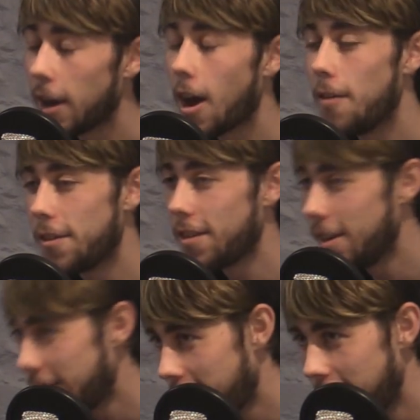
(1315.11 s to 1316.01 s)
like, obviously
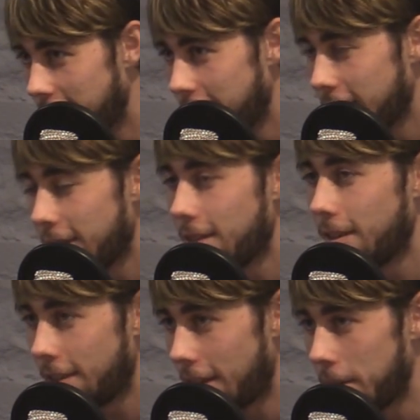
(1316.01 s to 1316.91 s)
this gig
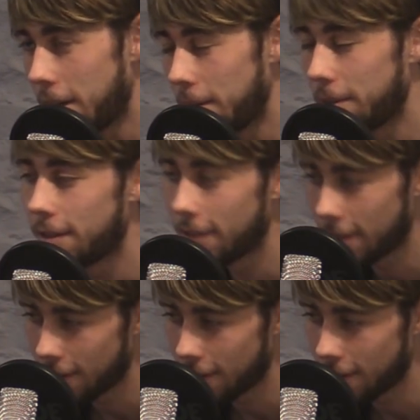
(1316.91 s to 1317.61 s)
in Soundhouse